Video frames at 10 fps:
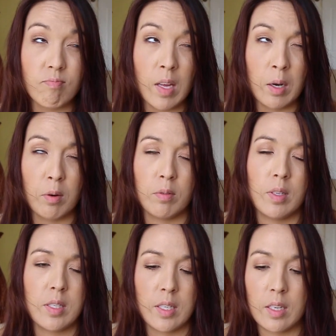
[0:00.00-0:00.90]
I don't know,
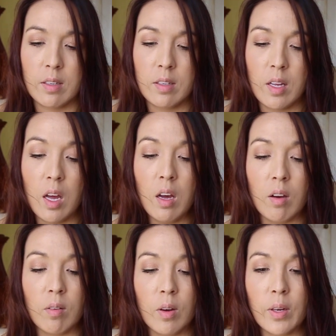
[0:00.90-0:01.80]
let's see.
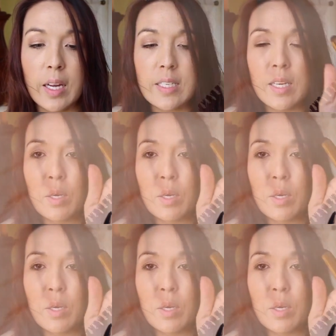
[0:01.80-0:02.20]
Oh, okay, it's